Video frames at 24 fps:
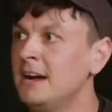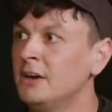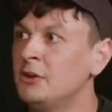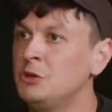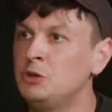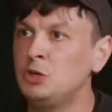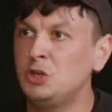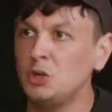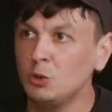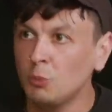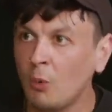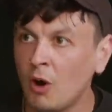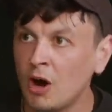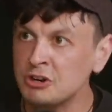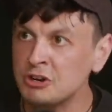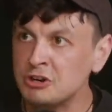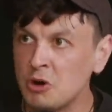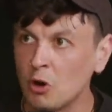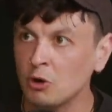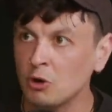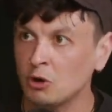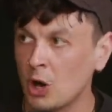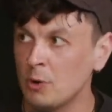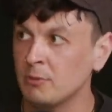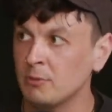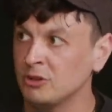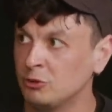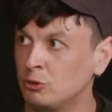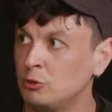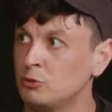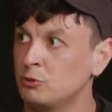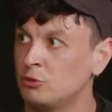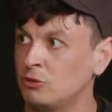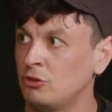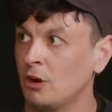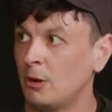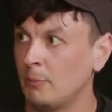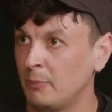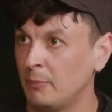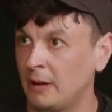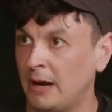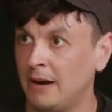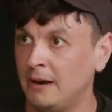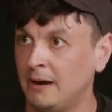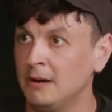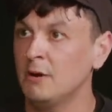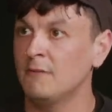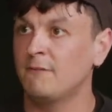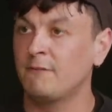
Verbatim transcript: You are not going to stop that.